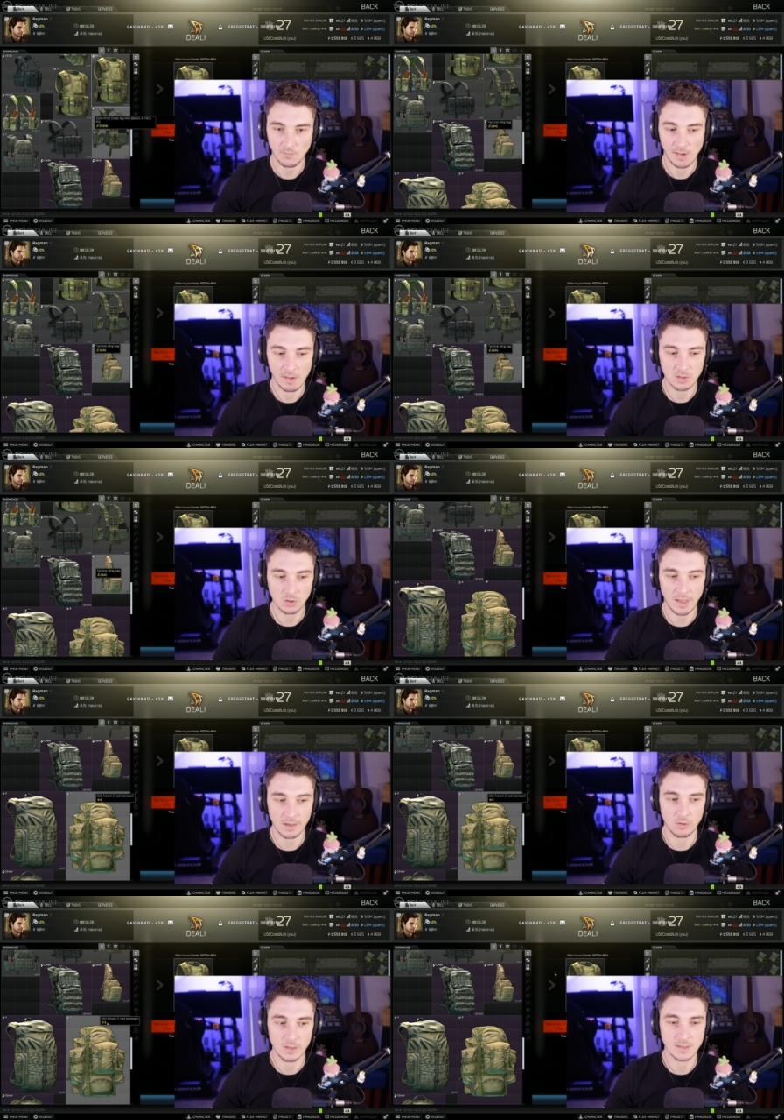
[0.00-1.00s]
I don't like
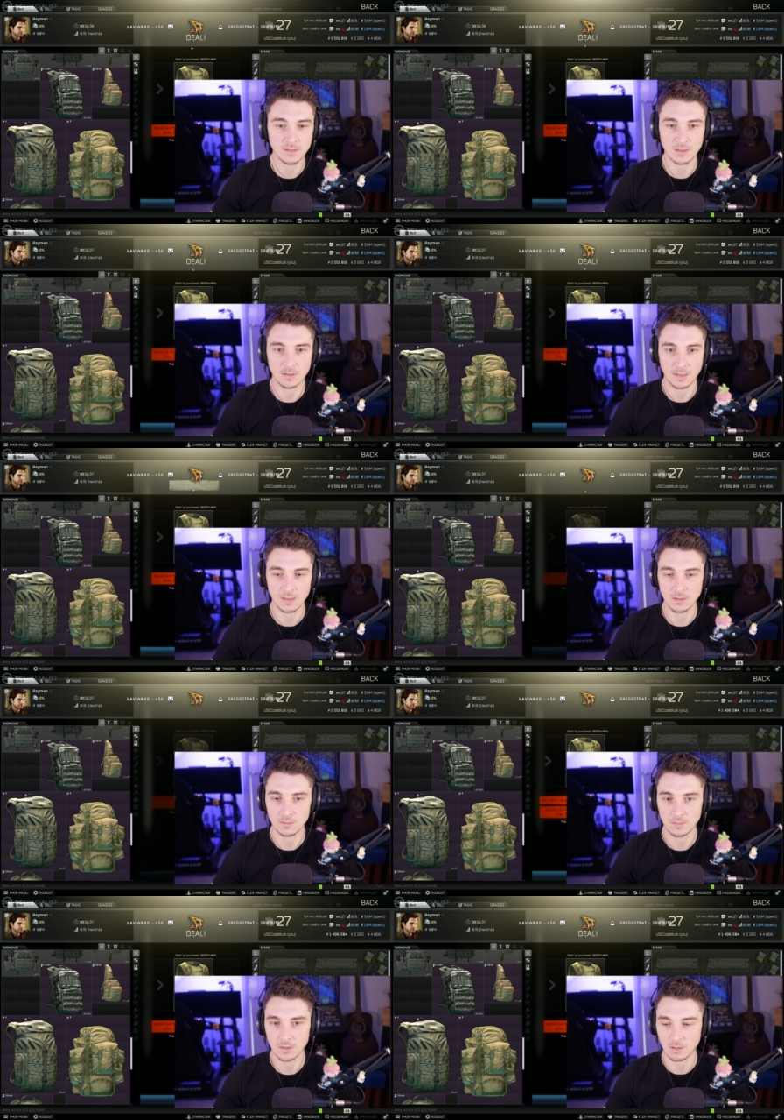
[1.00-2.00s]
going into the thing, though.
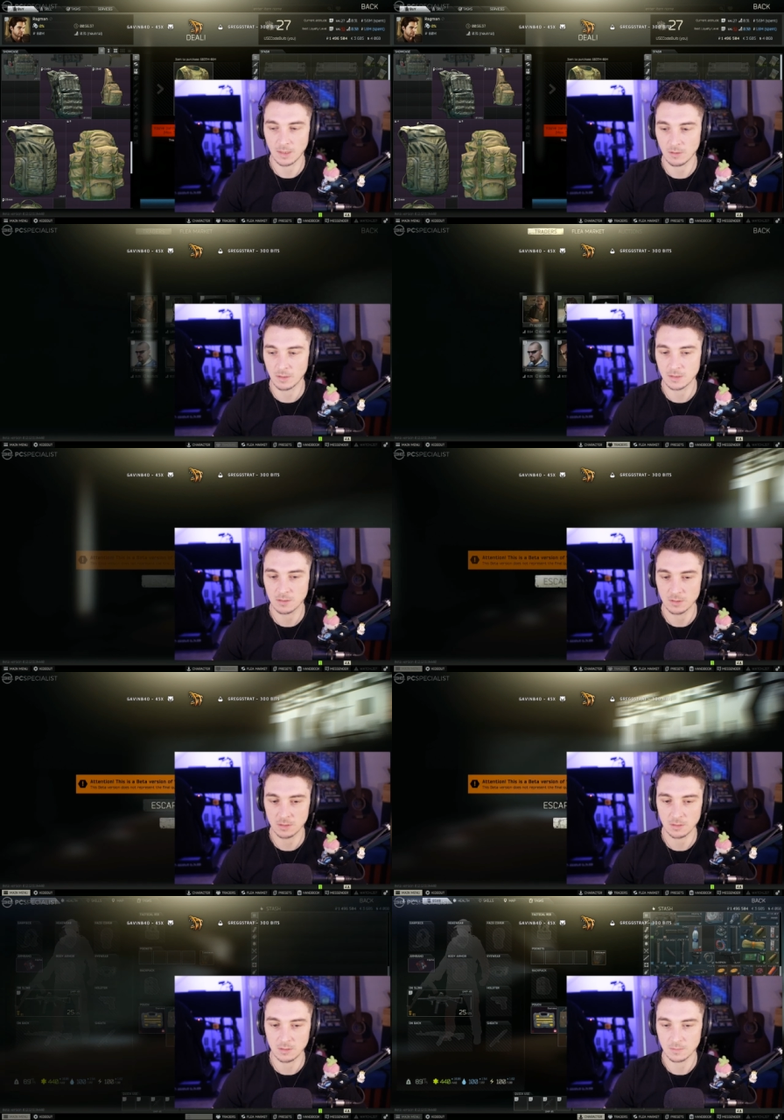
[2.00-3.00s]
I don't like going into
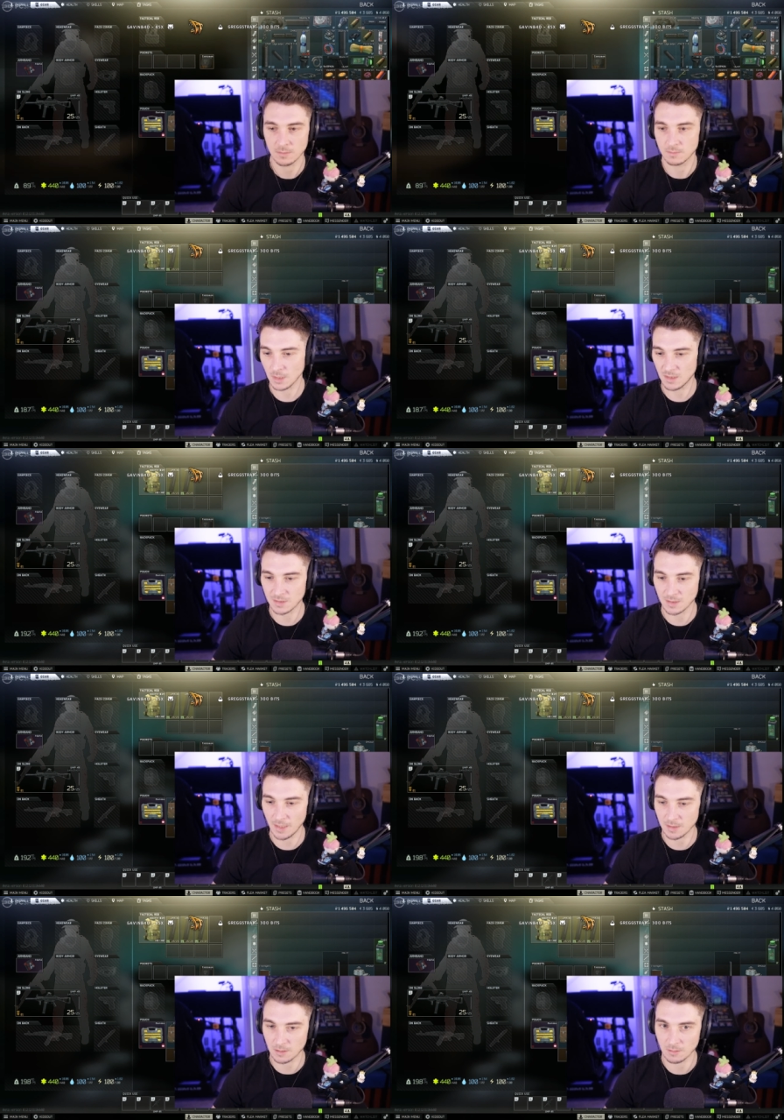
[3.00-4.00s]
resort, because
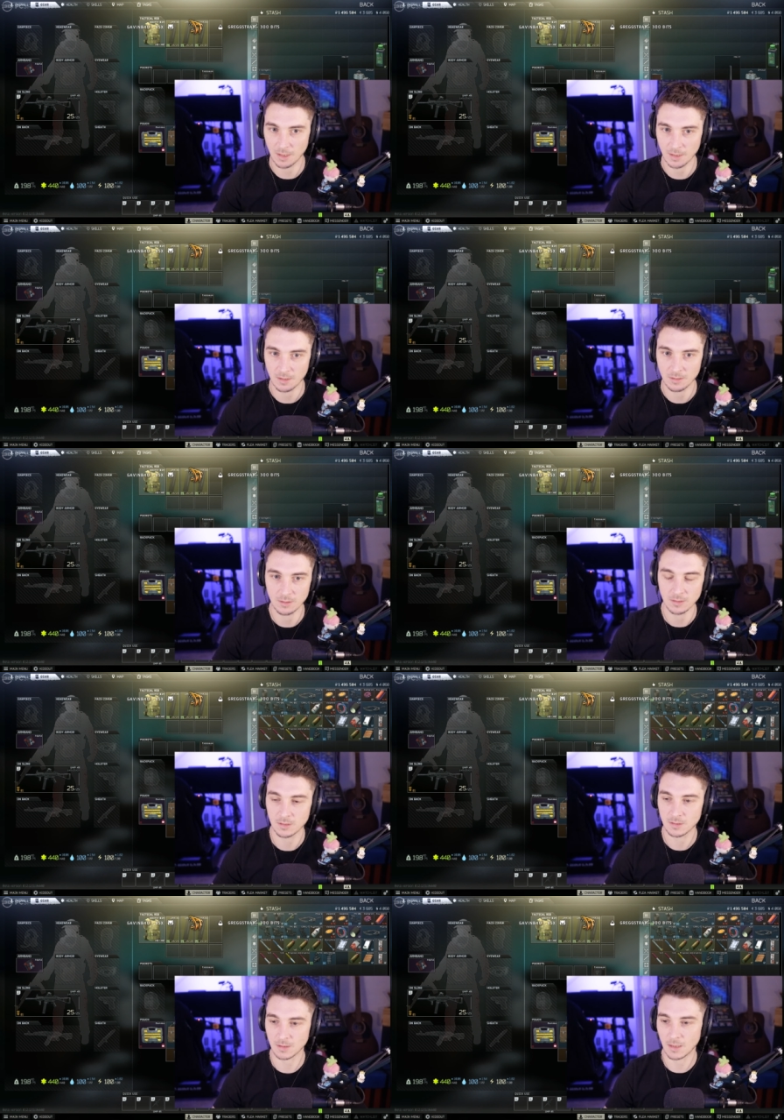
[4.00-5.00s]
snakes don't like
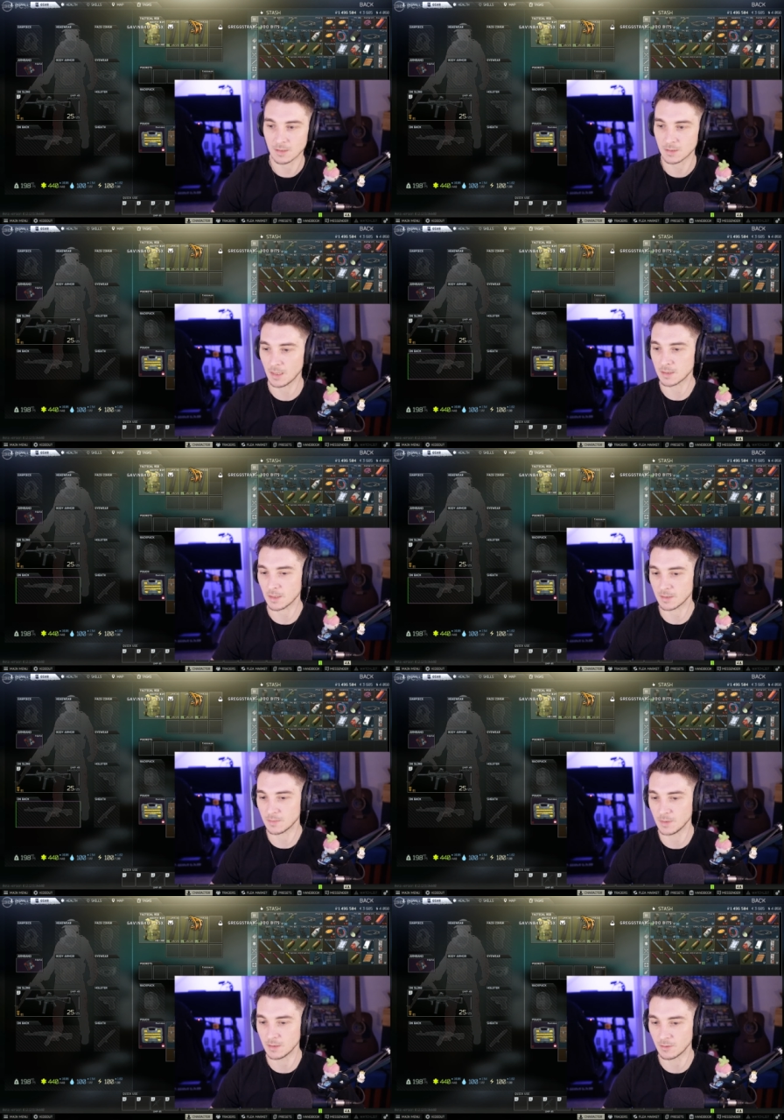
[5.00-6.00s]
indoors. Snakes like to
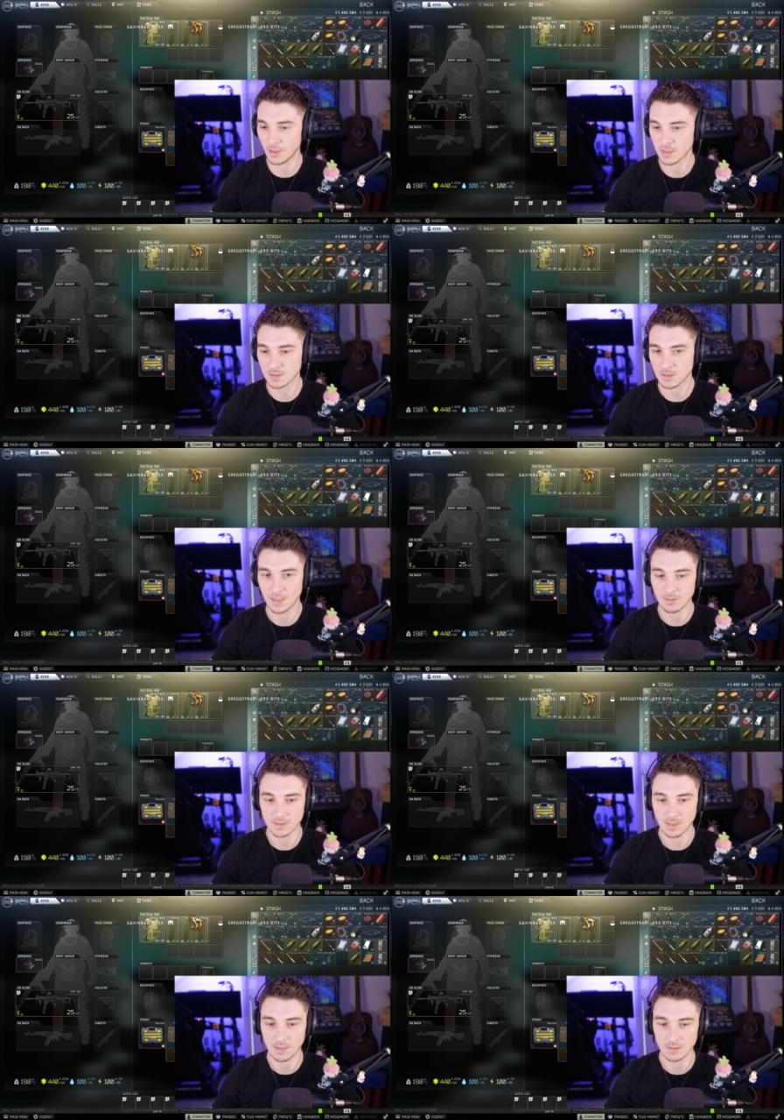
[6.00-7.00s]
be in the grass,
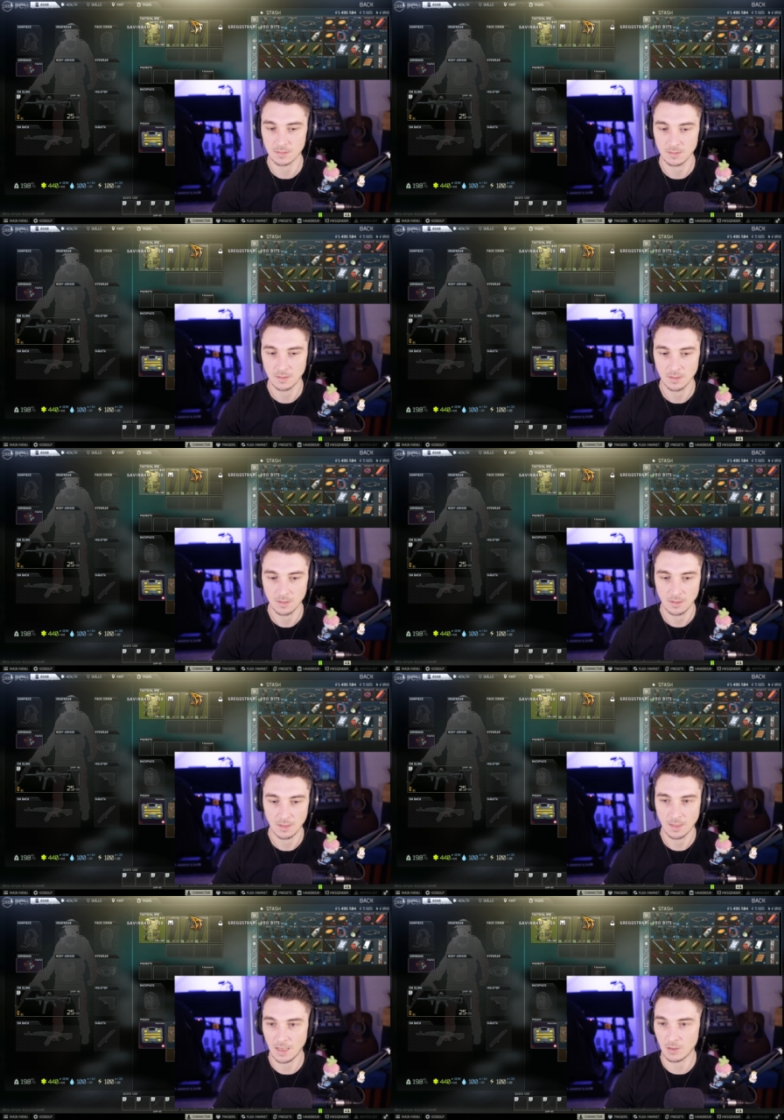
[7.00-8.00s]
outside.
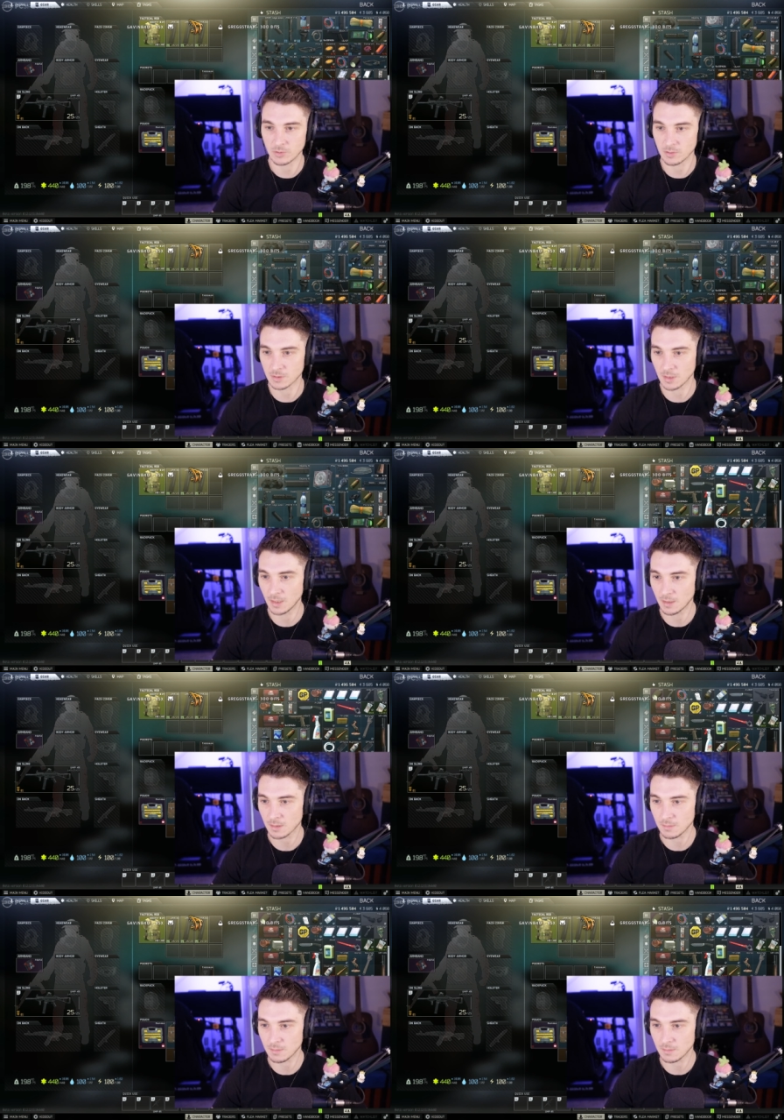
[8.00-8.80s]
Outdoor snake.